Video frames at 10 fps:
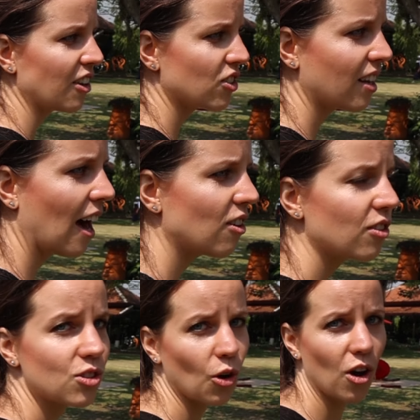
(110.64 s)
just hide on
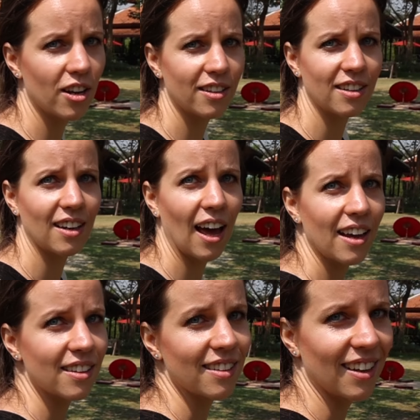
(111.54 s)
the toilet at
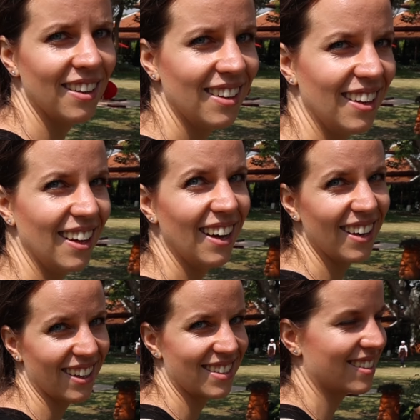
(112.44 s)
night and then I
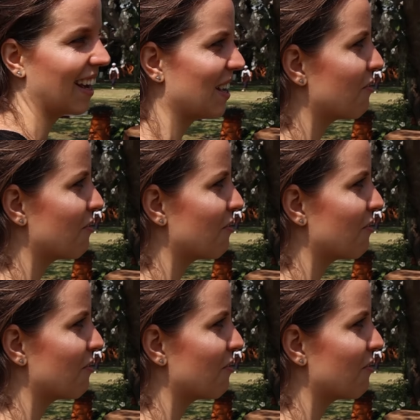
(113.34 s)
can stay here